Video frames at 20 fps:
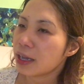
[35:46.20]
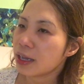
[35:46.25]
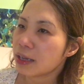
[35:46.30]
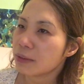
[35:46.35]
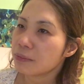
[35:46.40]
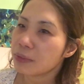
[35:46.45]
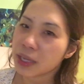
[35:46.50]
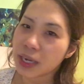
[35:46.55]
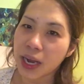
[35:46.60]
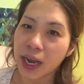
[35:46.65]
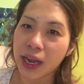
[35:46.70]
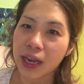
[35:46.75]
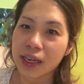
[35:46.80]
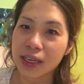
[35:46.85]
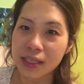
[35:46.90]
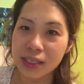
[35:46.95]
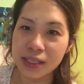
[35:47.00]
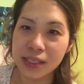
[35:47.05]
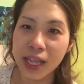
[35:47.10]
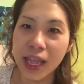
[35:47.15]
But I
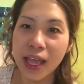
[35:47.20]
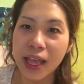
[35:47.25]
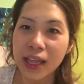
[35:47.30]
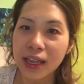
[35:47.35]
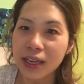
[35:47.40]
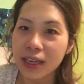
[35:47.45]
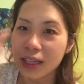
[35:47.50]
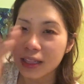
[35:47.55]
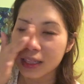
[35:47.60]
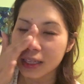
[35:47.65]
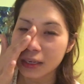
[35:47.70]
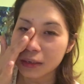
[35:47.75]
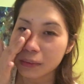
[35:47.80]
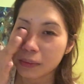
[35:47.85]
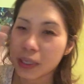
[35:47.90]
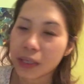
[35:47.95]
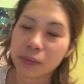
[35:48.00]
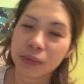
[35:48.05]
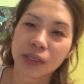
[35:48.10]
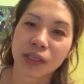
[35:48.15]
understand a little
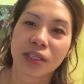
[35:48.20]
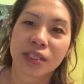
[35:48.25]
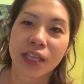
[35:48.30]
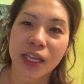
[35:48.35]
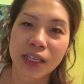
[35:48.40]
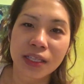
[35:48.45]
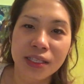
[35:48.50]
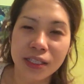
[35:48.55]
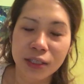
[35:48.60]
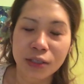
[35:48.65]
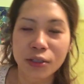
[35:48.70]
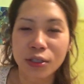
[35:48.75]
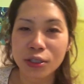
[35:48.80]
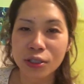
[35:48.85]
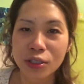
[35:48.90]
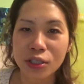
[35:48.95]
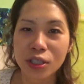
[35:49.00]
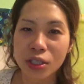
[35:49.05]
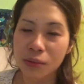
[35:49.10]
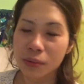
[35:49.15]
bit because I still go
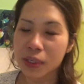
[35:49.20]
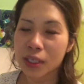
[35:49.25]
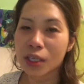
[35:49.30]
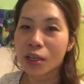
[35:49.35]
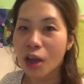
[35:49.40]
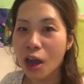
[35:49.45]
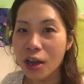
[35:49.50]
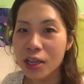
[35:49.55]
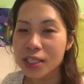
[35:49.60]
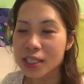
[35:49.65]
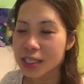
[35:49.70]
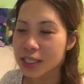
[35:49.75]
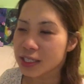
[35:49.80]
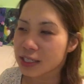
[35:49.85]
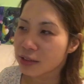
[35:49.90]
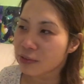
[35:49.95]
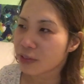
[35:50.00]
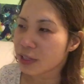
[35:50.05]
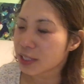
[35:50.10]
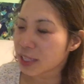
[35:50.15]
to German course and
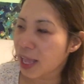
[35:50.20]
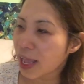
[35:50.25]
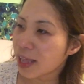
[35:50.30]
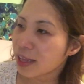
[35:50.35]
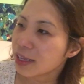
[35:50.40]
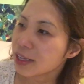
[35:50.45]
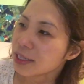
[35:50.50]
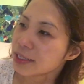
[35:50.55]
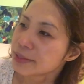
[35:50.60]
stuff like that.